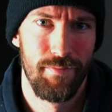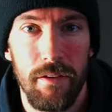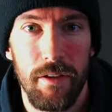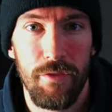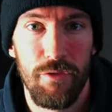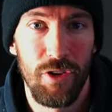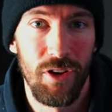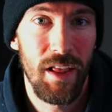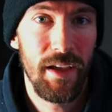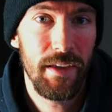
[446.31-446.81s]

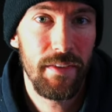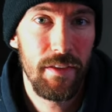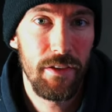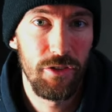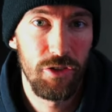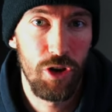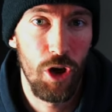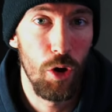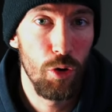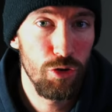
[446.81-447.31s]
If you're liking these
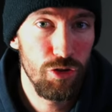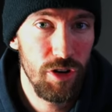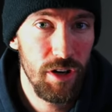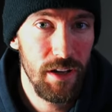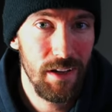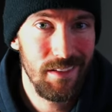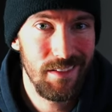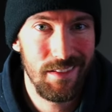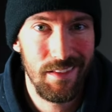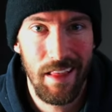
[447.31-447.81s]

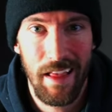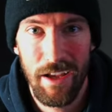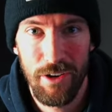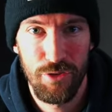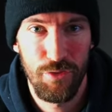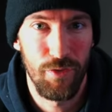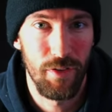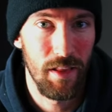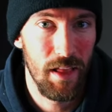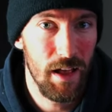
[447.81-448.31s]
coaching /
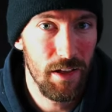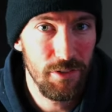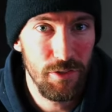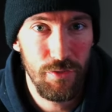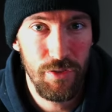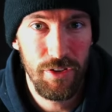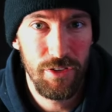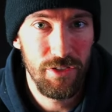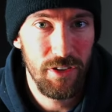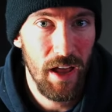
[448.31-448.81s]

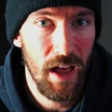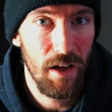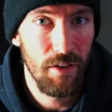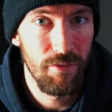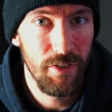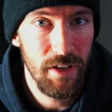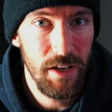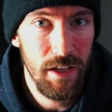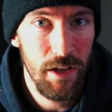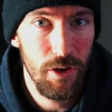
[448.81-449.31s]
philosophy style
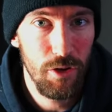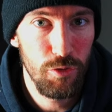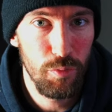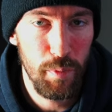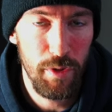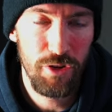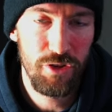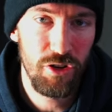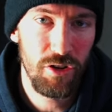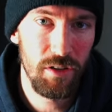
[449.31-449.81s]
videos,
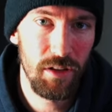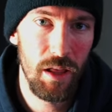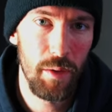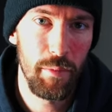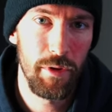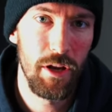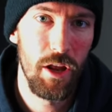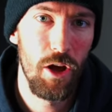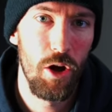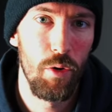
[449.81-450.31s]
be sure to let
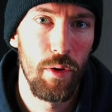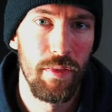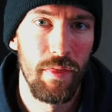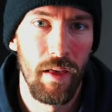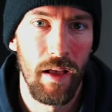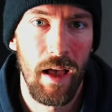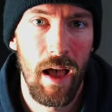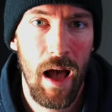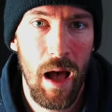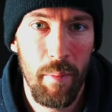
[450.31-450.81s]
me know in the
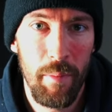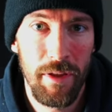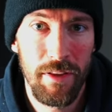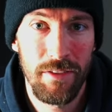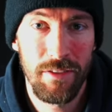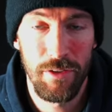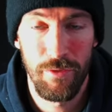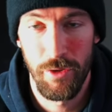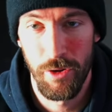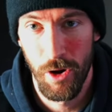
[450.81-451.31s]

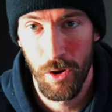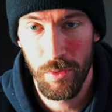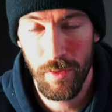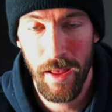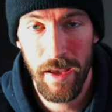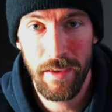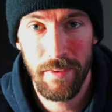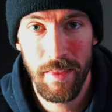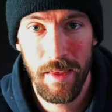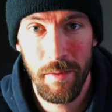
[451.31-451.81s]
comments. If you don't
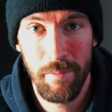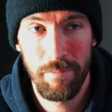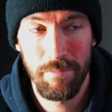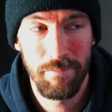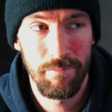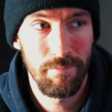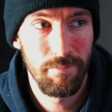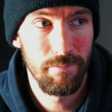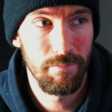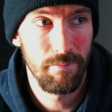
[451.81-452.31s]
like them,
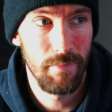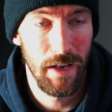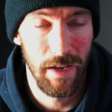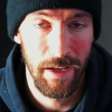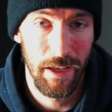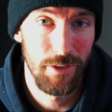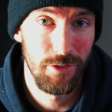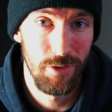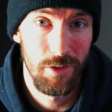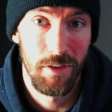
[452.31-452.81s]
I
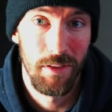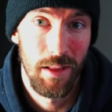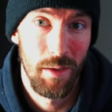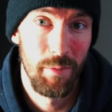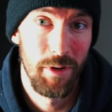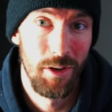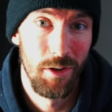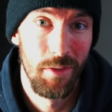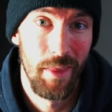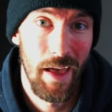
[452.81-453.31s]
guess you can let
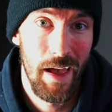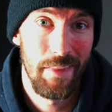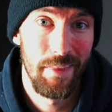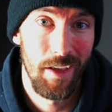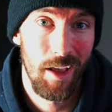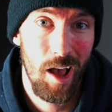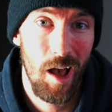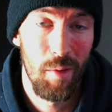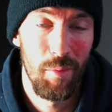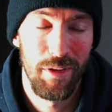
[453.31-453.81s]
me know that in the
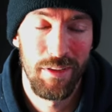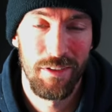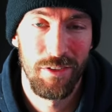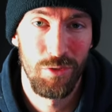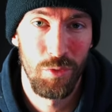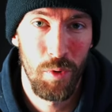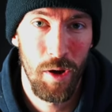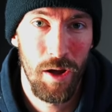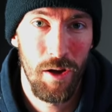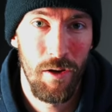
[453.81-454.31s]
comments
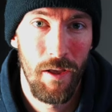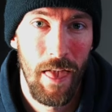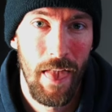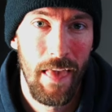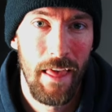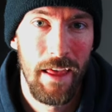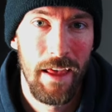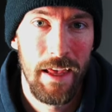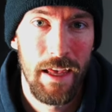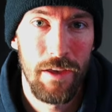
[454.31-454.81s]
as well.
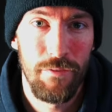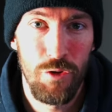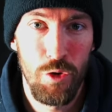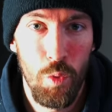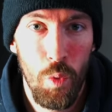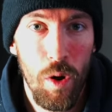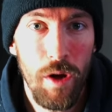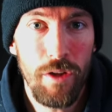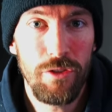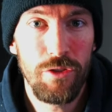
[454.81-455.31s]
If you
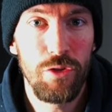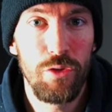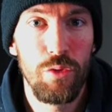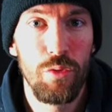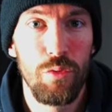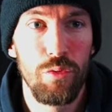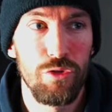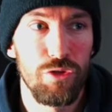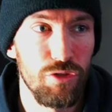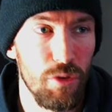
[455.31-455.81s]
want
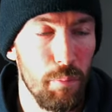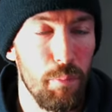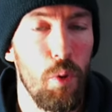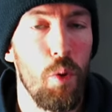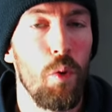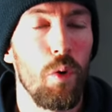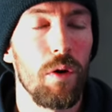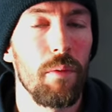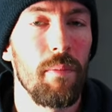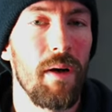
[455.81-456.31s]
to
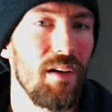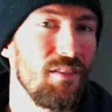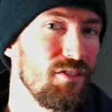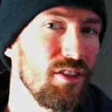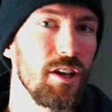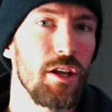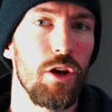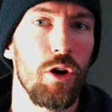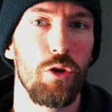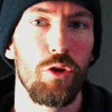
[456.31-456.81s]
support my
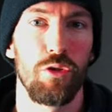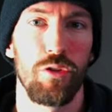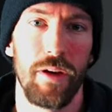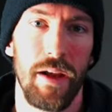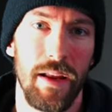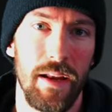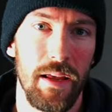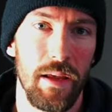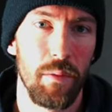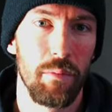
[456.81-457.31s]
video
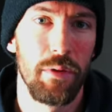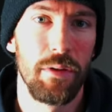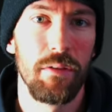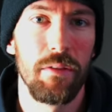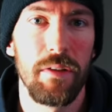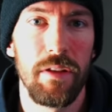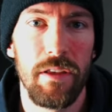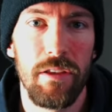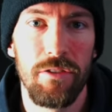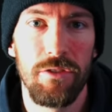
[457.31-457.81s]
creating
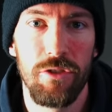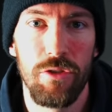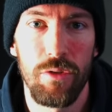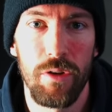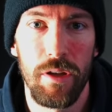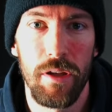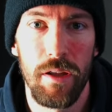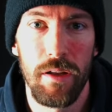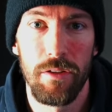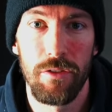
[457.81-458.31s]
abilities, you
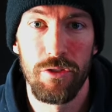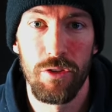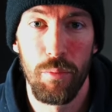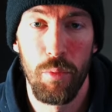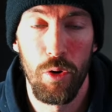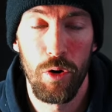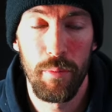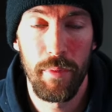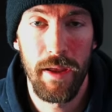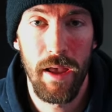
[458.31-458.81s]
can
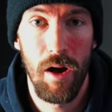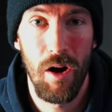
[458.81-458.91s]
support me